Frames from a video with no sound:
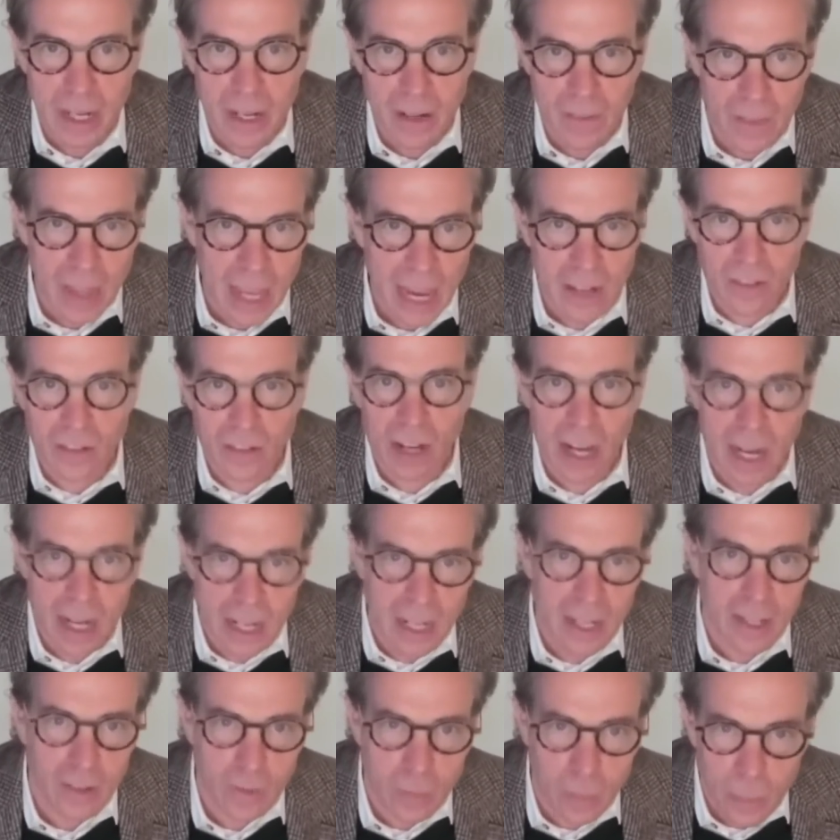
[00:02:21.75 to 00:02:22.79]
If that
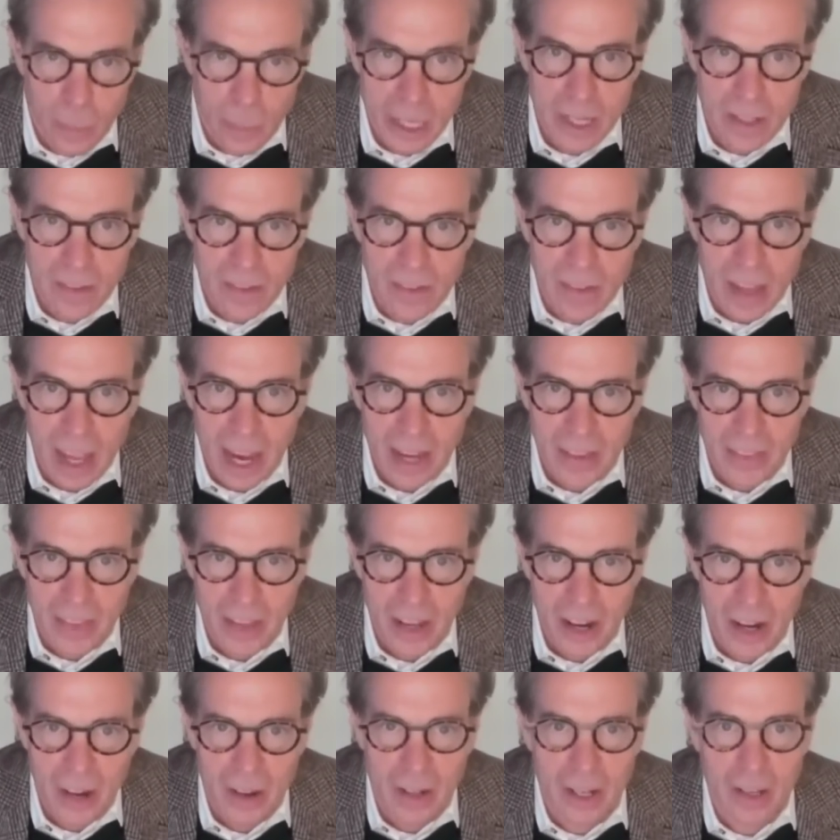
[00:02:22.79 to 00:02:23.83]
Chinese bid's not
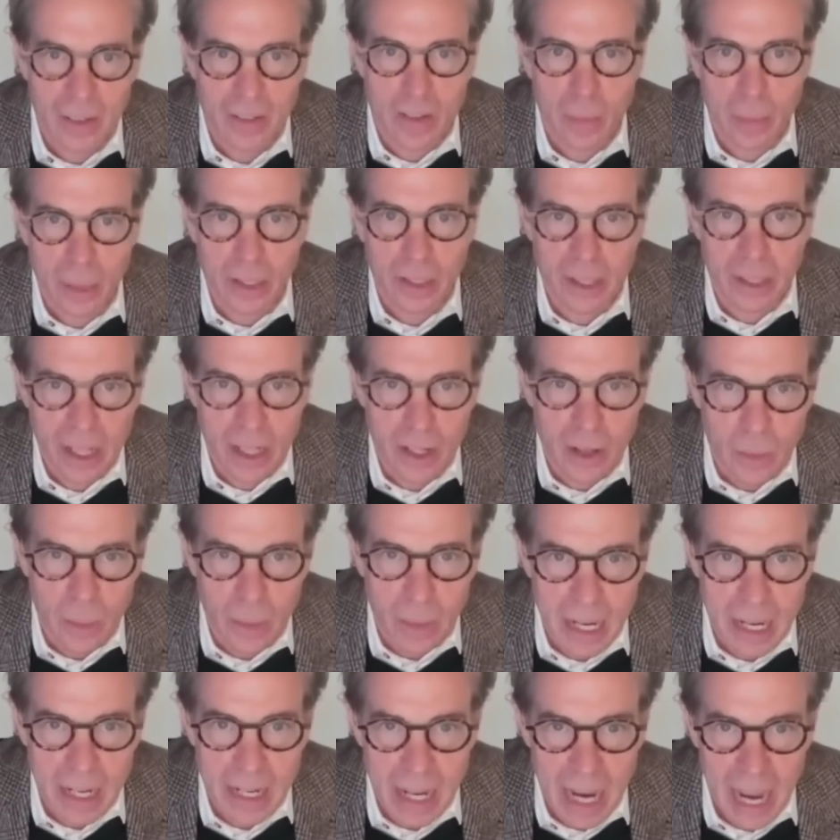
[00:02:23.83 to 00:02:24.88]
there, his ability to
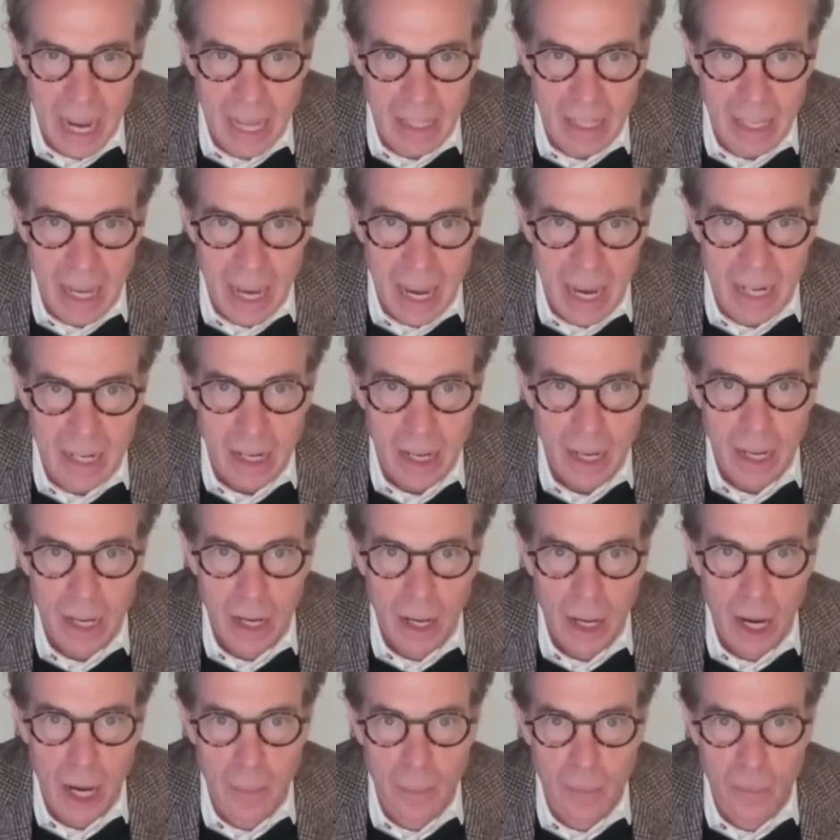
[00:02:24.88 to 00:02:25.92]
retaliate
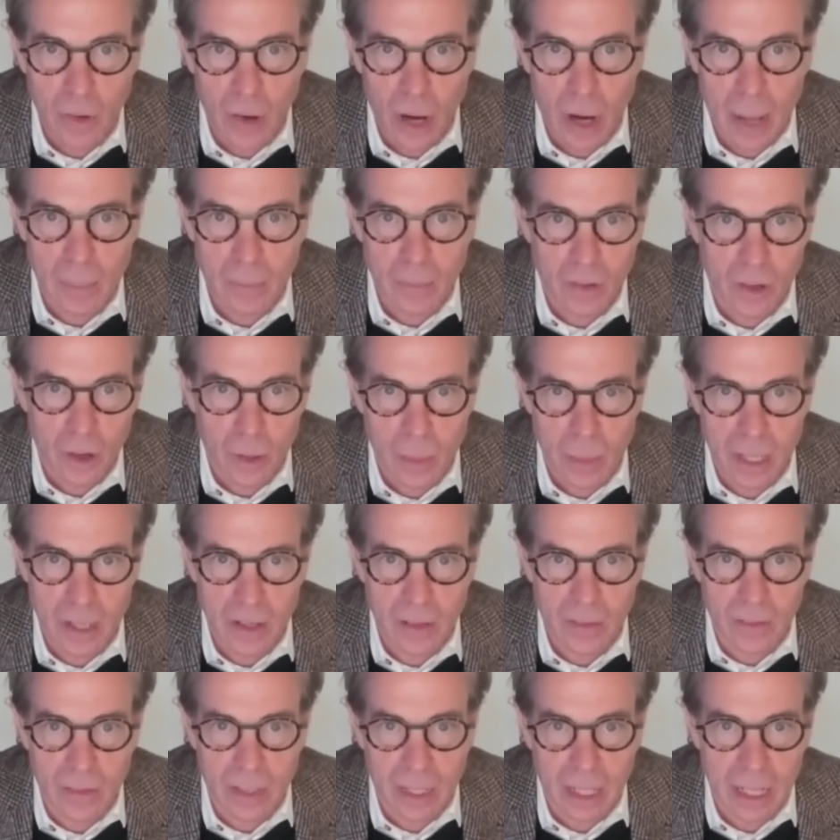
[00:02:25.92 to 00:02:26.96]
drops
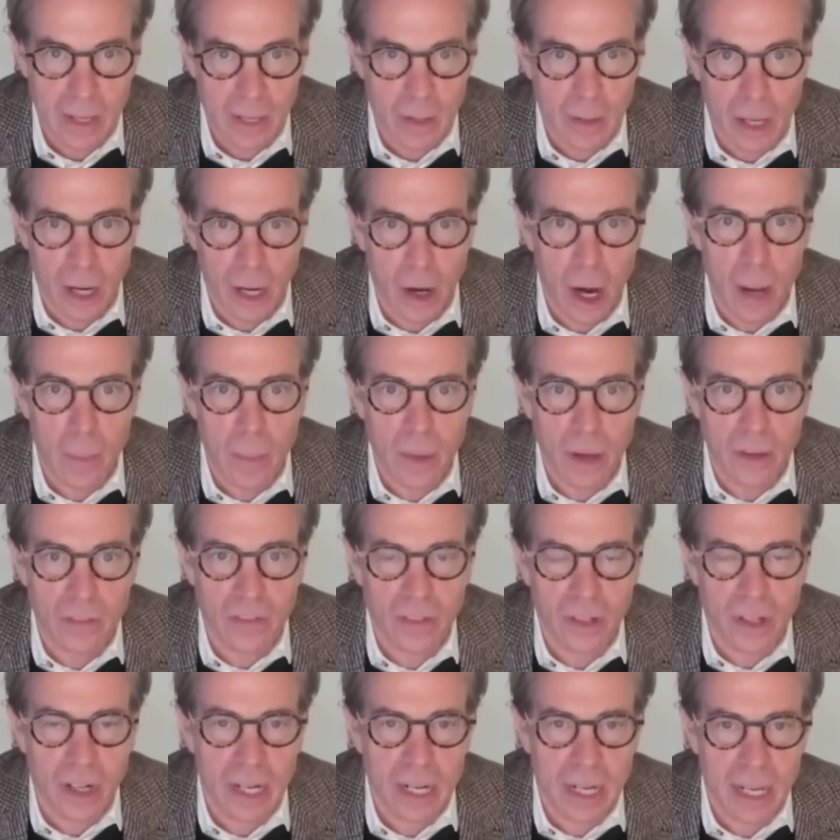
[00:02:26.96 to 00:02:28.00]
tremendously. And in our almost,
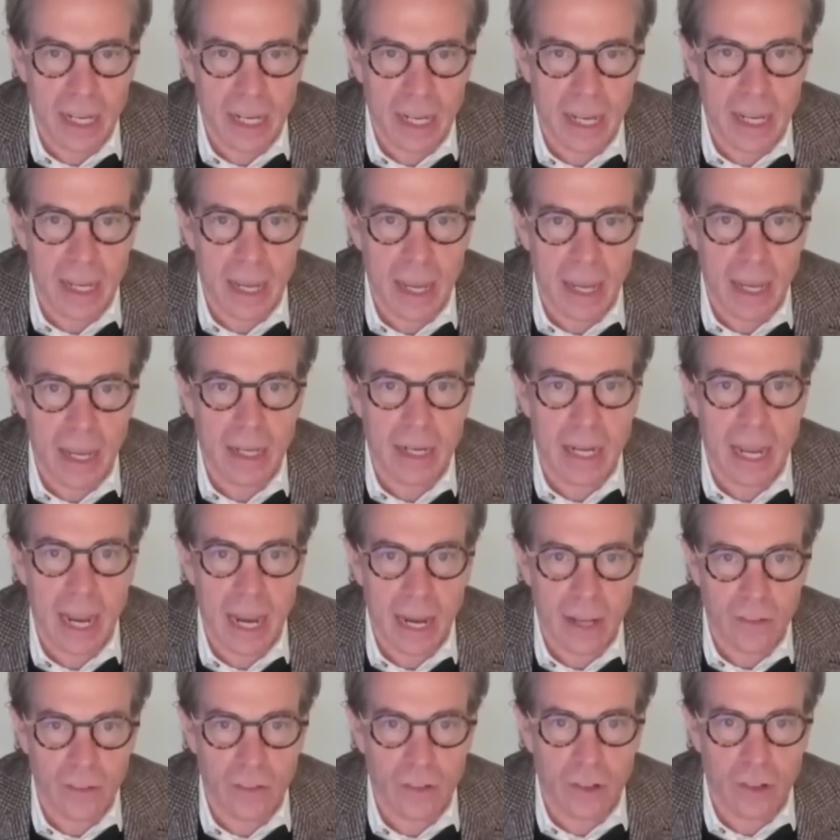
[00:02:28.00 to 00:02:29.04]
you're going to get an
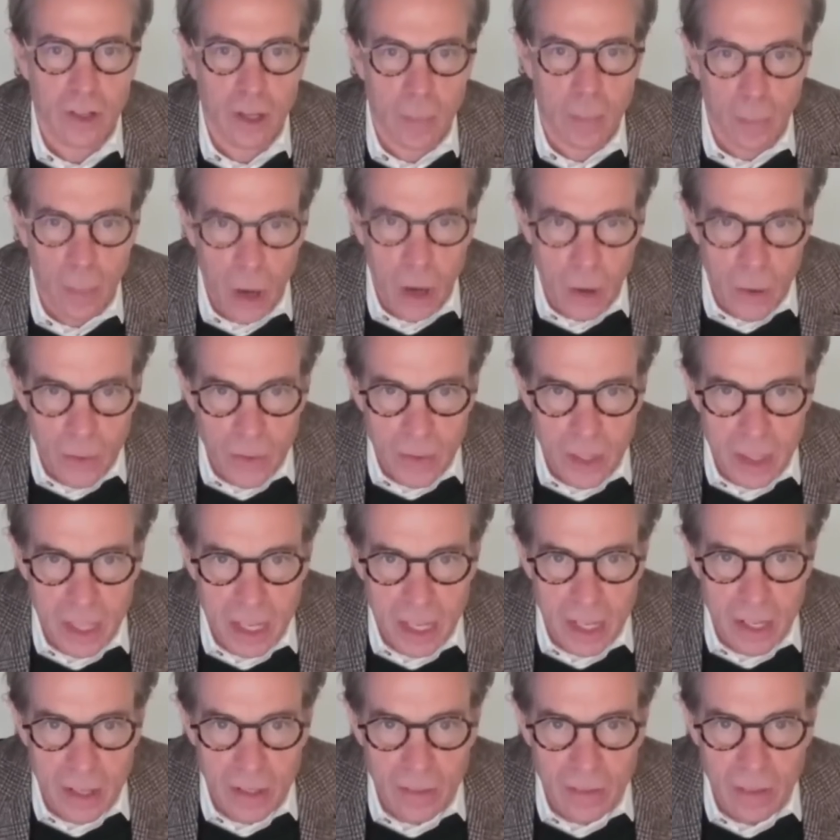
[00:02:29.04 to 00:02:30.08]
answer to both of
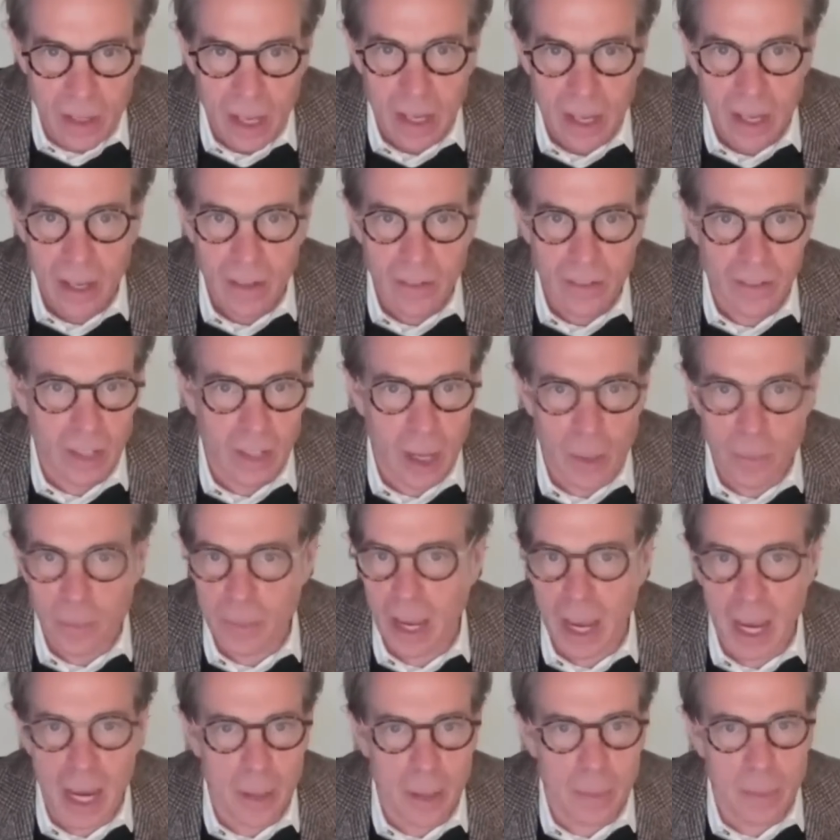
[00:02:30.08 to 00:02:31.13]
these
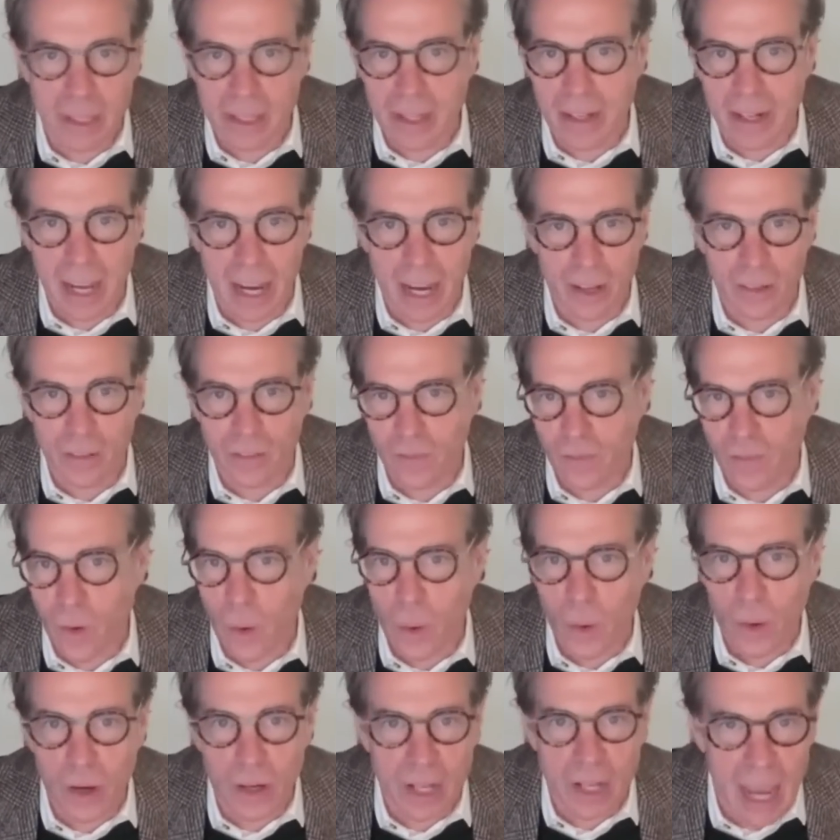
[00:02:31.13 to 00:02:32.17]
sometime in the next
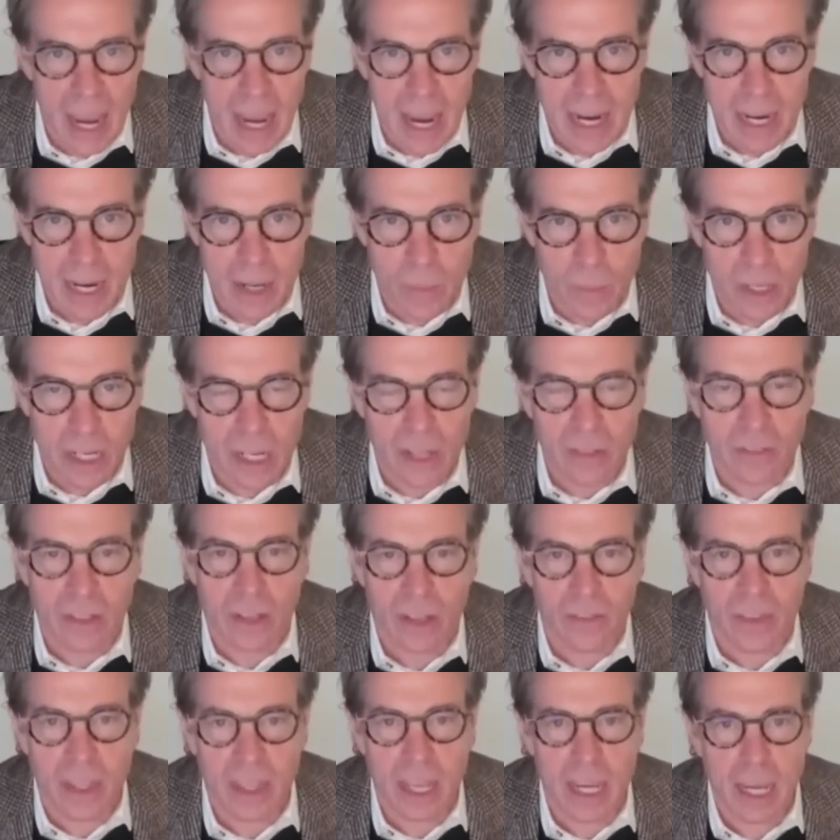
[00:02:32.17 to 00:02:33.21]
4 to 8 weeks.
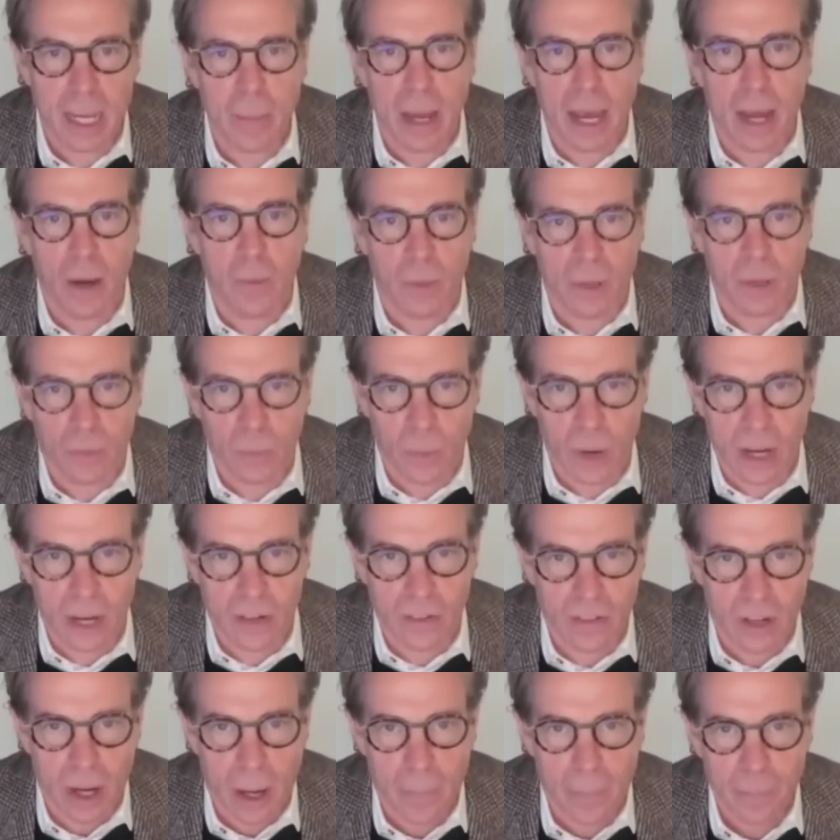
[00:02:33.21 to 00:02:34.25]
Because think about with
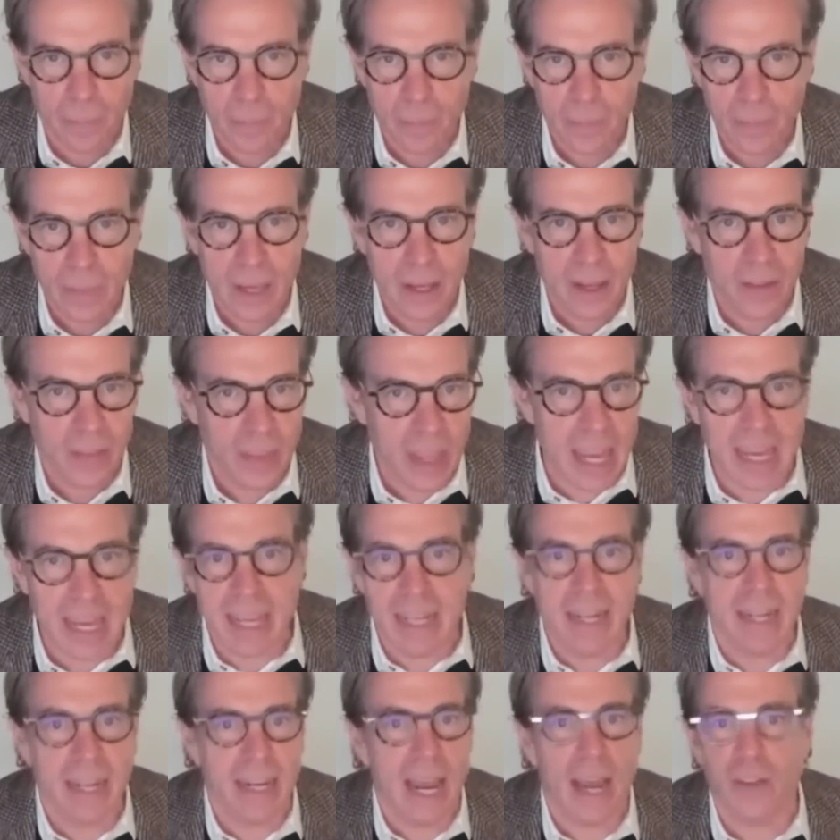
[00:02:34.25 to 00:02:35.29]
Russia, they
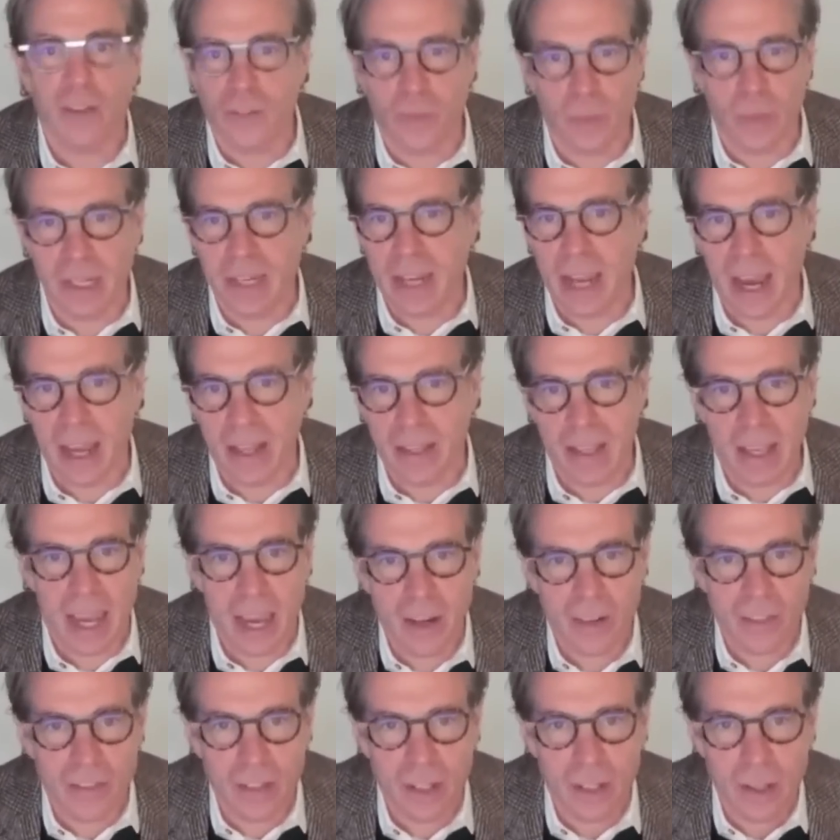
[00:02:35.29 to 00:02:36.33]
can announce
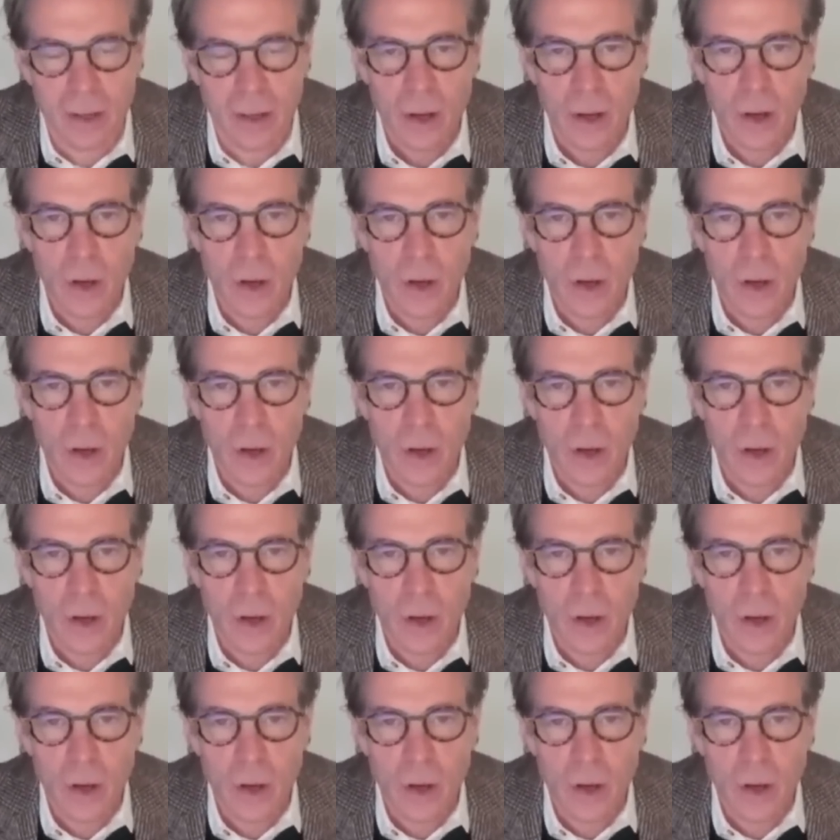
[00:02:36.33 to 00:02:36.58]
retaliation.